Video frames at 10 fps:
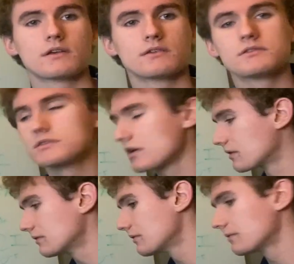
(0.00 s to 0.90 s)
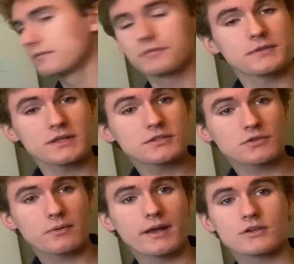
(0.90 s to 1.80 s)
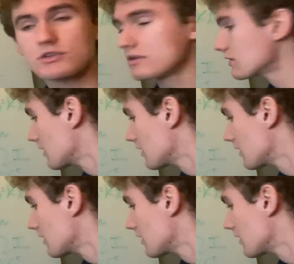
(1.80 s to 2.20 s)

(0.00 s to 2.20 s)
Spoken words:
So for this equation,